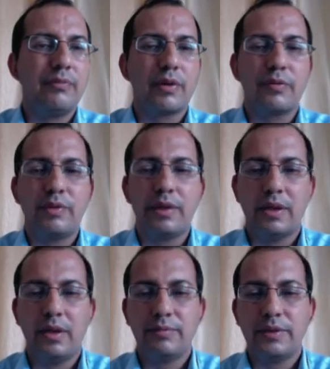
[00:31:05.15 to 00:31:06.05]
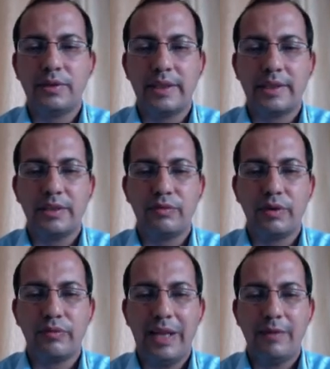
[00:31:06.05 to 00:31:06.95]
the number of the terms, that case what
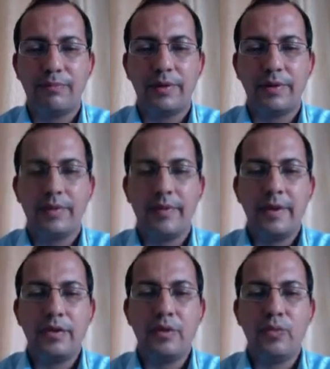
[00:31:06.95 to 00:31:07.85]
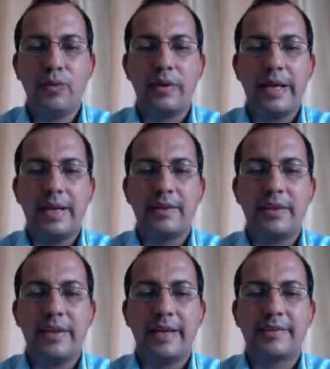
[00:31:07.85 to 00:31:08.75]
will happen, you would get
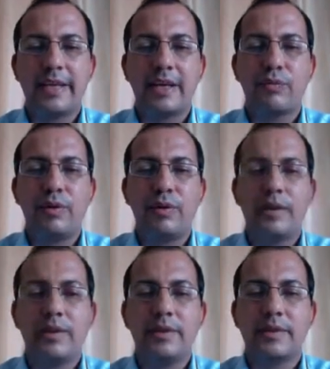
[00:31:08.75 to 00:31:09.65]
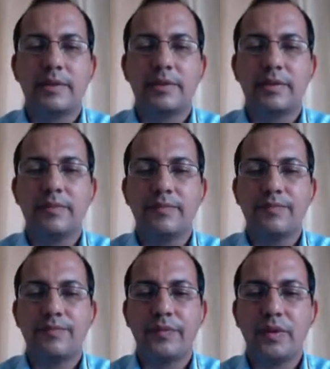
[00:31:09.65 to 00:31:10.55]
the exact fit in this case, okay,
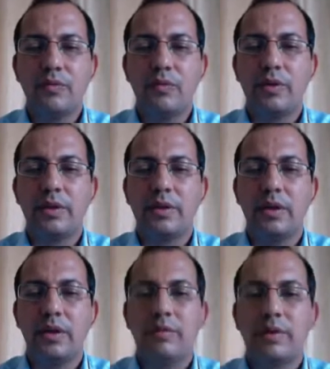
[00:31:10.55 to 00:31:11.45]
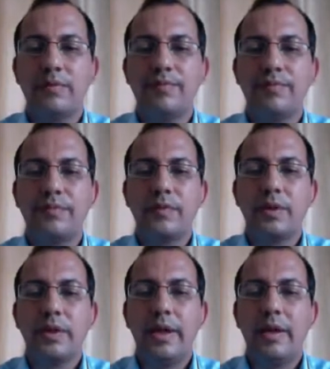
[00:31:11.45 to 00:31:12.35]
for the curve, okay?
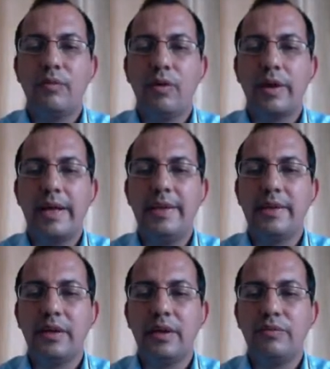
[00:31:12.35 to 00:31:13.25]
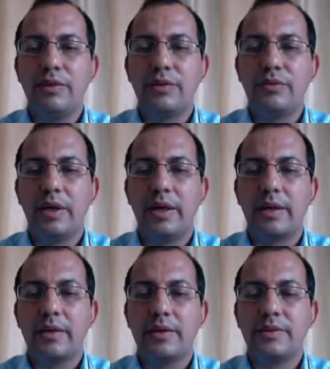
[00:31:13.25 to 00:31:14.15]
For any curve which you
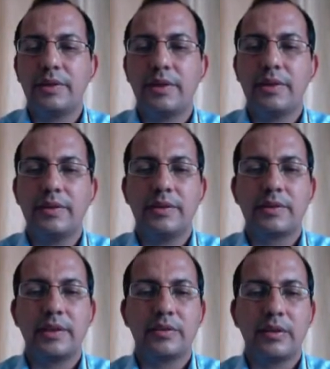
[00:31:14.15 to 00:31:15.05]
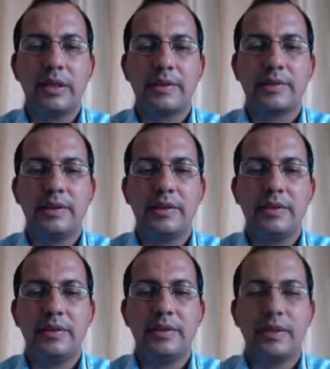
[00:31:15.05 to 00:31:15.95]
are considering in this case, okay, let's say
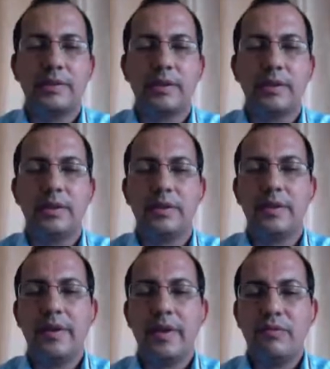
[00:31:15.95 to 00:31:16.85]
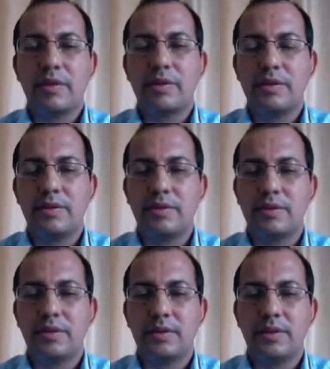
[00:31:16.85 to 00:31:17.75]
intensity
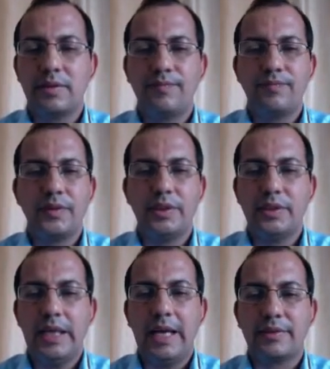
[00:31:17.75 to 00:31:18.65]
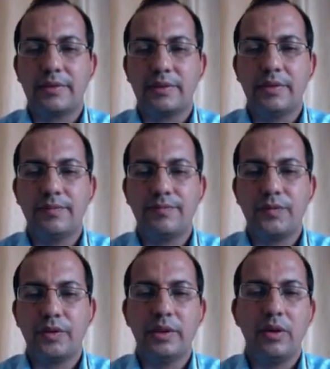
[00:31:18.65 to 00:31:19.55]
versus the x, okay,
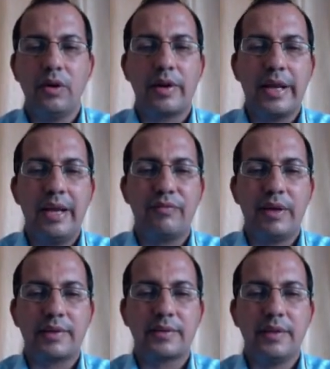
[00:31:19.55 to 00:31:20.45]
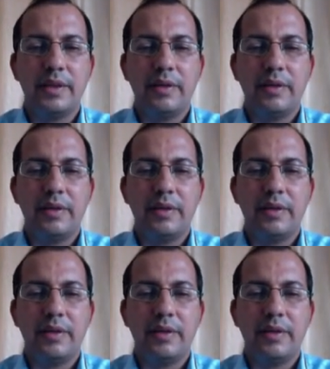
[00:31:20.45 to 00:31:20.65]
okay, or fx,